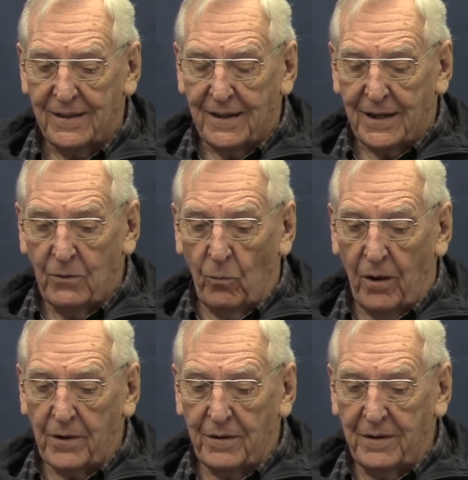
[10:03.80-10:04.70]
and
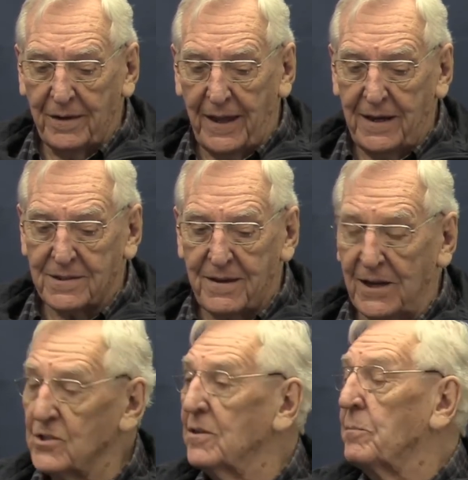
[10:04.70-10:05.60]
Waterton Lakes
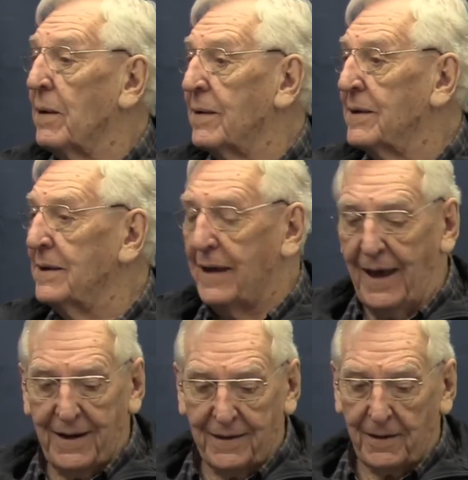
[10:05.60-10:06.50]
National Park in
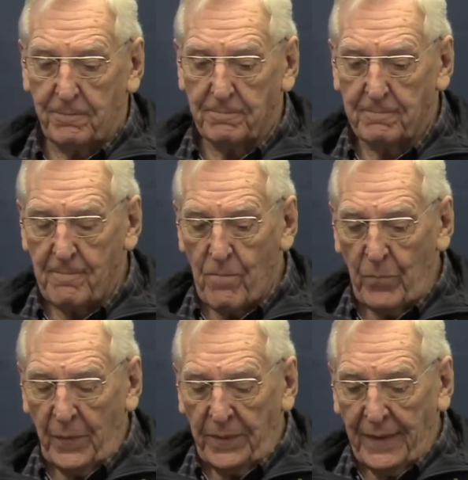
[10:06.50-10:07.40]
Canada.
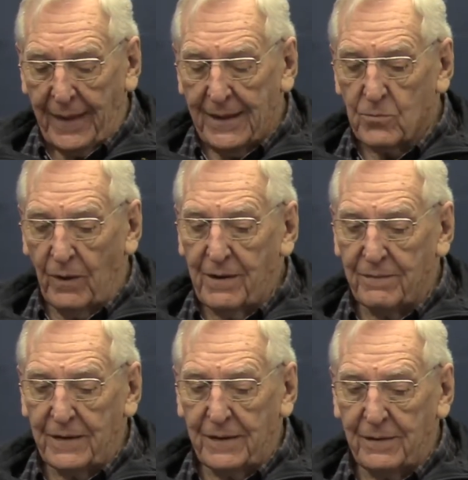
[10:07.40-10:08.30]
It's one of
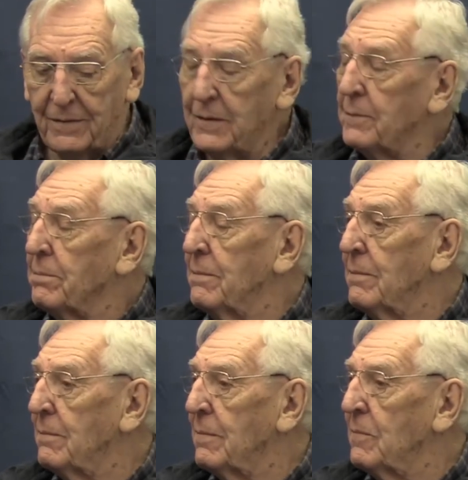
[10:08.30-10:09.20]
the
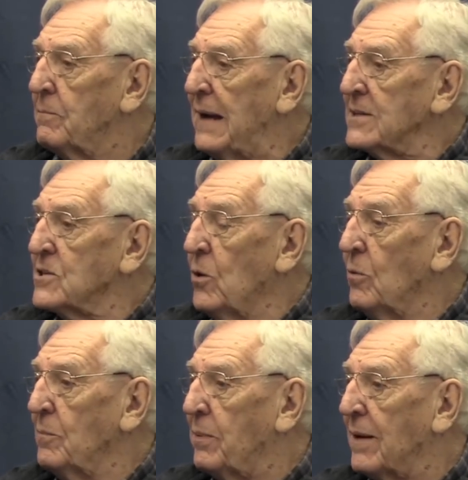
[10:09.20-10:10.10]
best
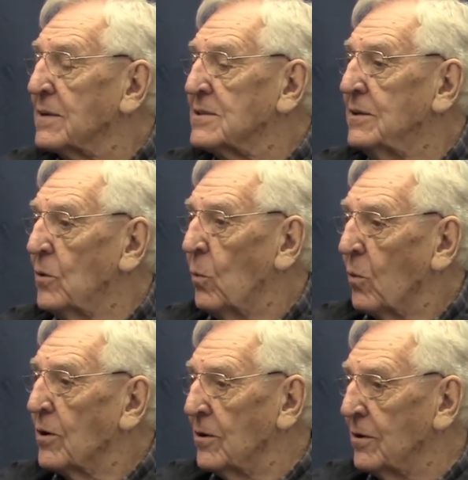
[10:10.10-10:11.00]
known parks in the
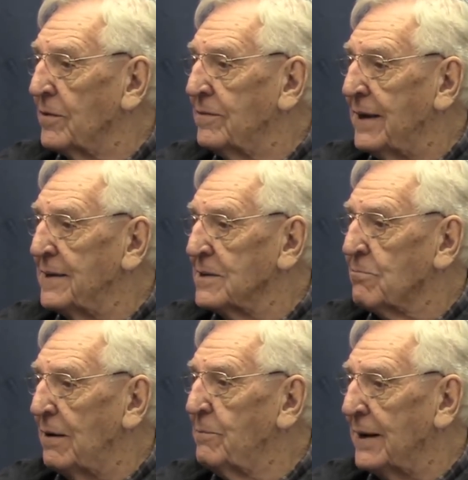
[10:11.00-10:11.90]
world that is
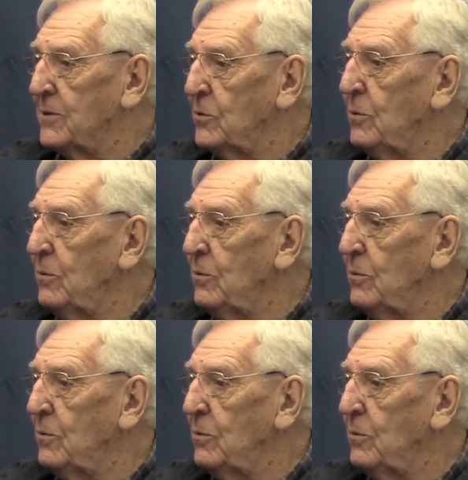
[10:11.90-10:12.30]
run by two